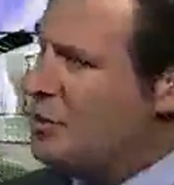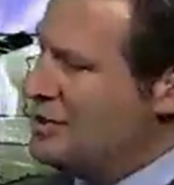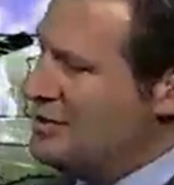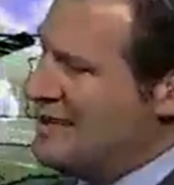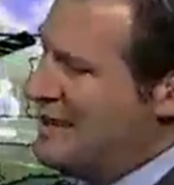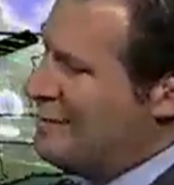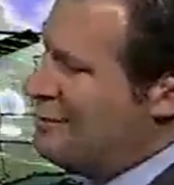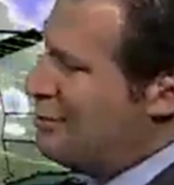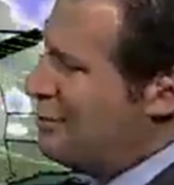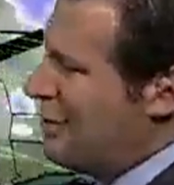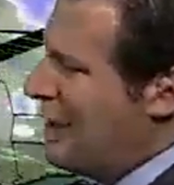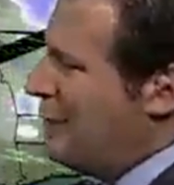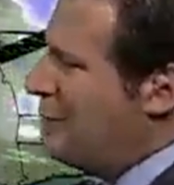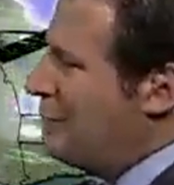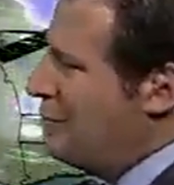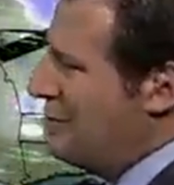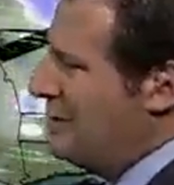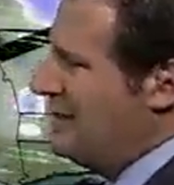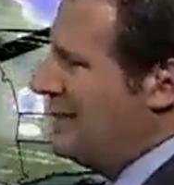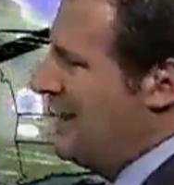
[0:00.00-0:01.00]
in time,
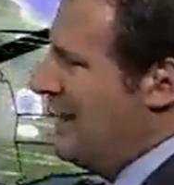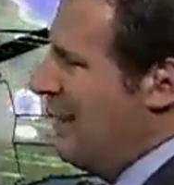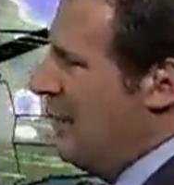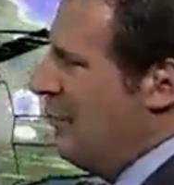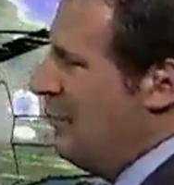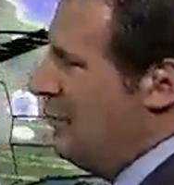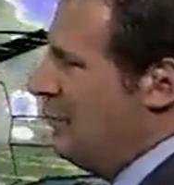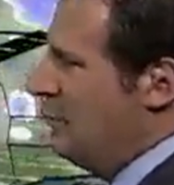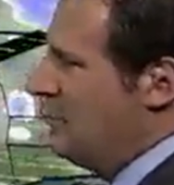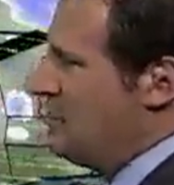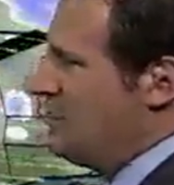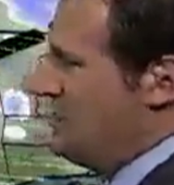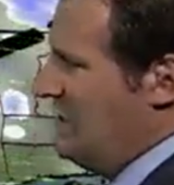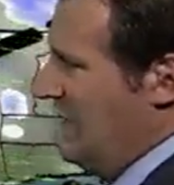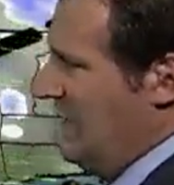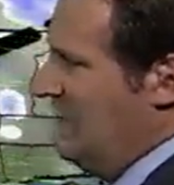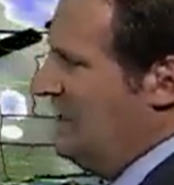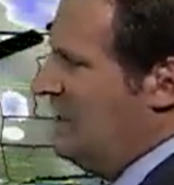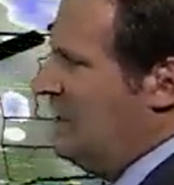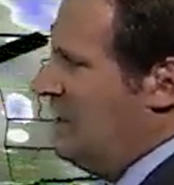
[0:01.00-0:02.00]
probably on
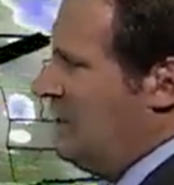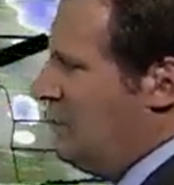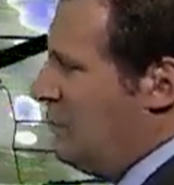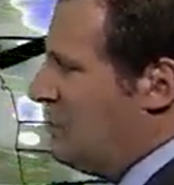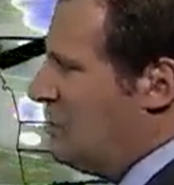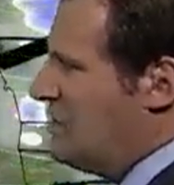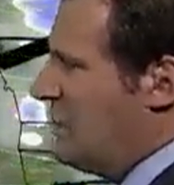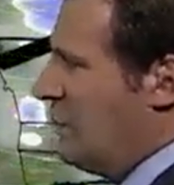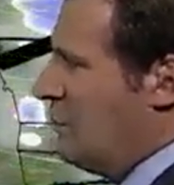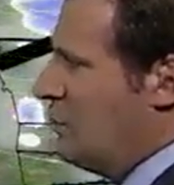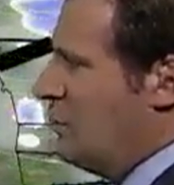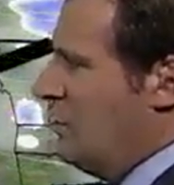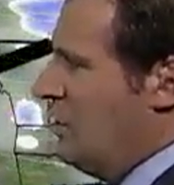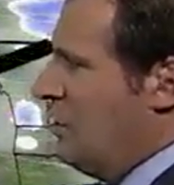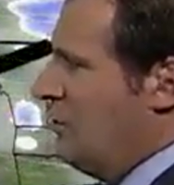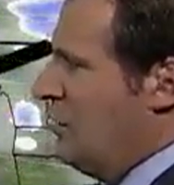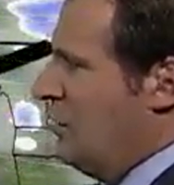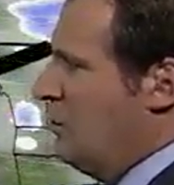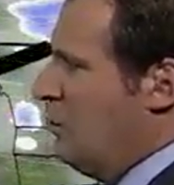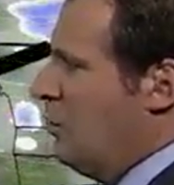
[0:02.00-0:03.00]
Thursday. Thursday, we're a
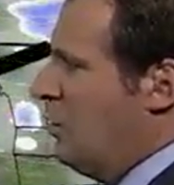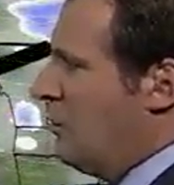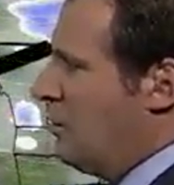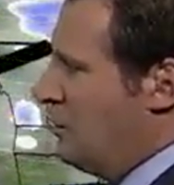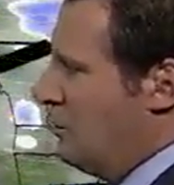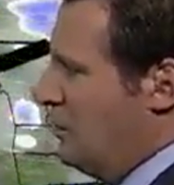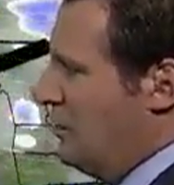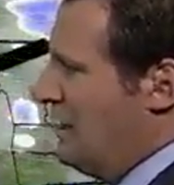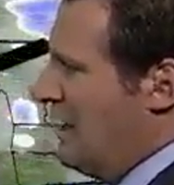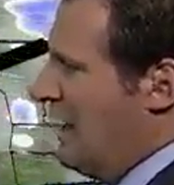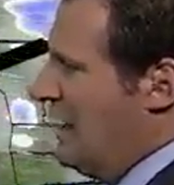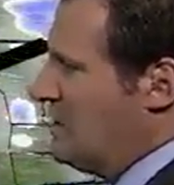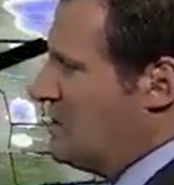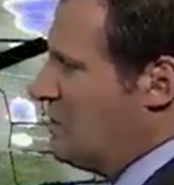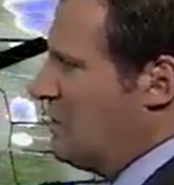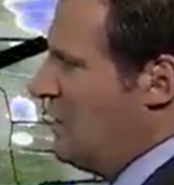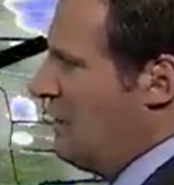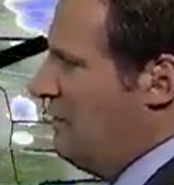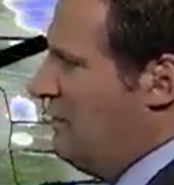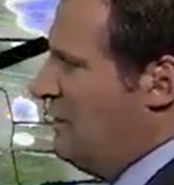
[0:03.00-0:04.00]
little bit warmer with highs
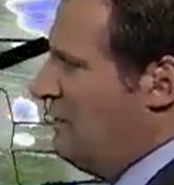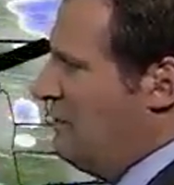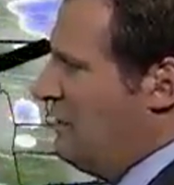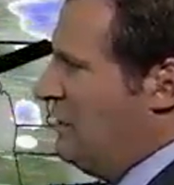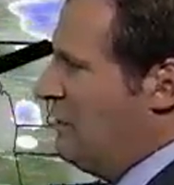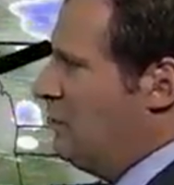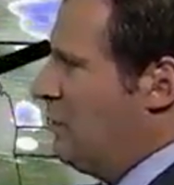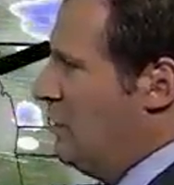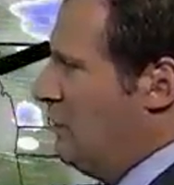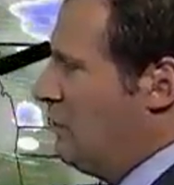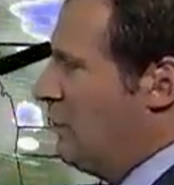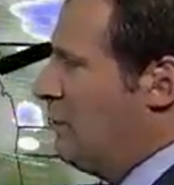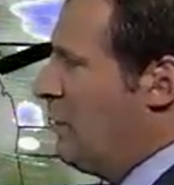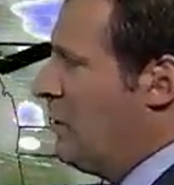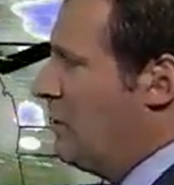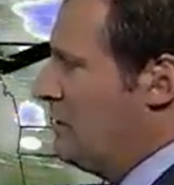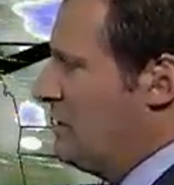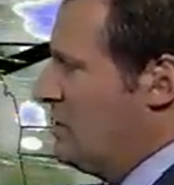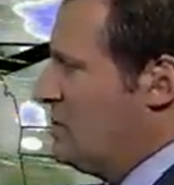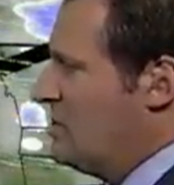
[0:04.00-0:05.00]
around 53. We're
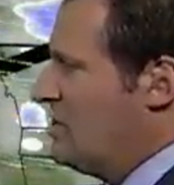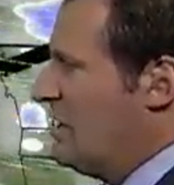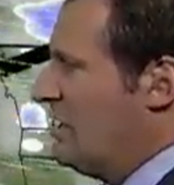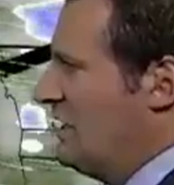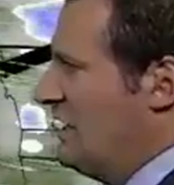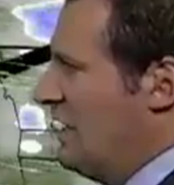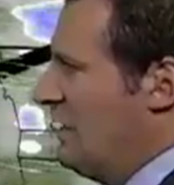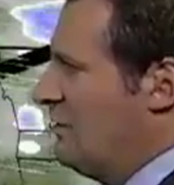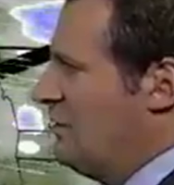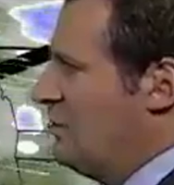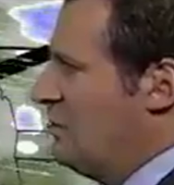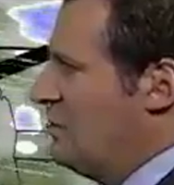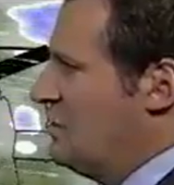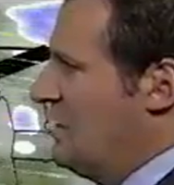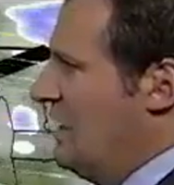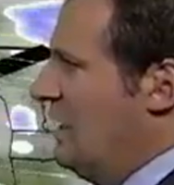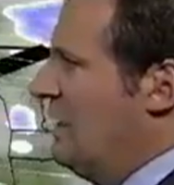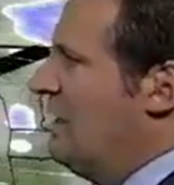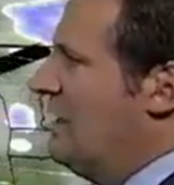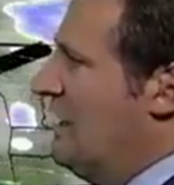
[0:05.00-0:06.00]
partly sunny on
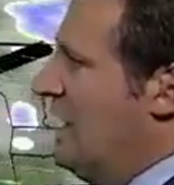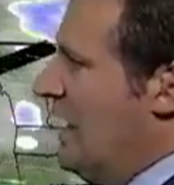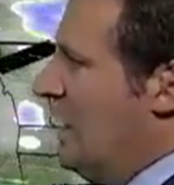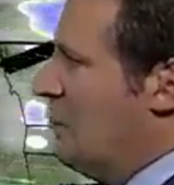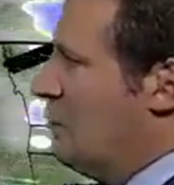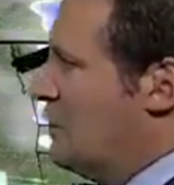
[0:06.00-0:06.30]
Thursday, and we're